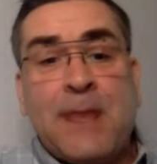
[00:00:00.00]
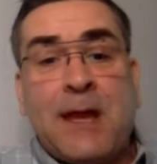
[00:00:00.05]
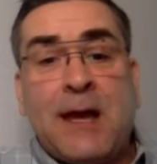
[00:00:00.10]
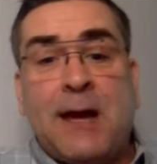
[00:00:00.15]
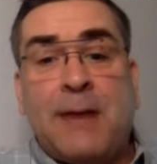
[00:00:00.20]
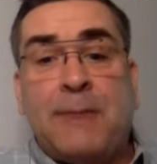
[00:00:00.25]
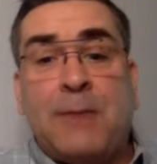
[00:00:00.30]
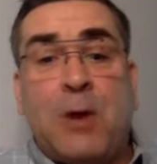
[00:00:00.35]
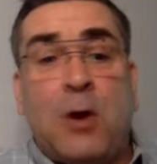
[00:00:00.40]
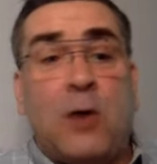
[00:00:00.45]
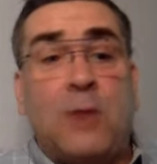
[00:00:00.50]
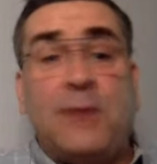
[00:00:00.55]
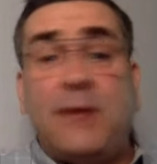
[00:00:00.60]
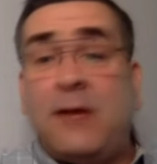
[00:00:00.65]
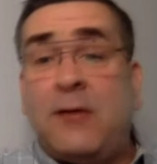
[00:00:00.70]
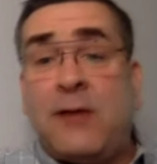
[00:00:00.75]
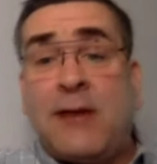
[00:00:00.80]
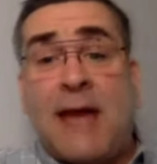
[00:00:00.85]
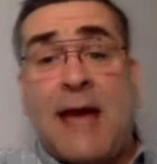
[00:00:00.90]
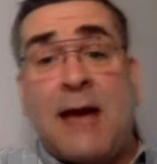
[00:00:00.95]
on
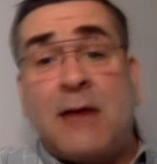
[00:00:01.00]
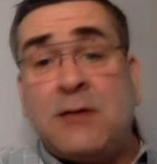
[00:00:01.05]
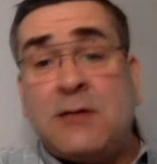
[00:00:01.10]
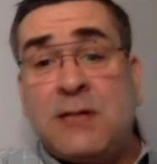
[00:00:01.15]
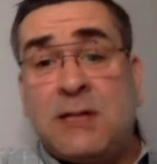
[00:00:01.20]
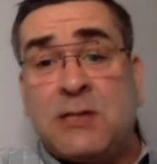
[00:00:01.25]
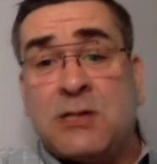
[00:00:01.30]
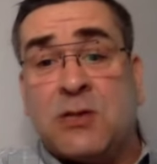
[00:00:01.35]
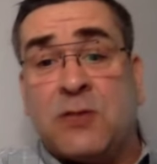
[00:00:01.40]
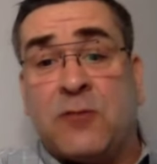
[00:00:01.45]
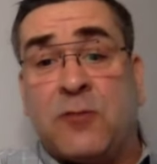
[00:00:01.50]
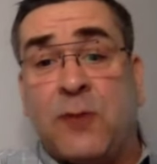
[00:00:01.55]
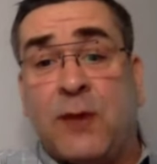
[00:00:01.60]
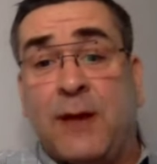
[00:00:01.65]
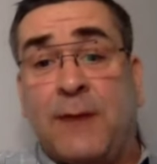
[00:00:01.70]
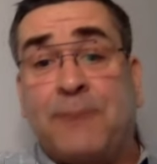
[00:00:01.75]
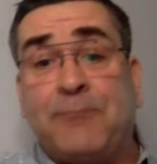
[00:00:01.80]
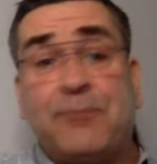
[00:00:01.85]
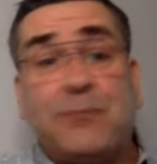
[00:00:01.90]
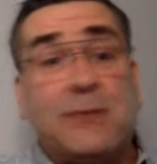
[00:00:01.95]
their accounting
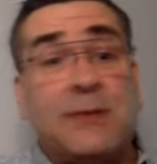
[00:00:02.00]
software.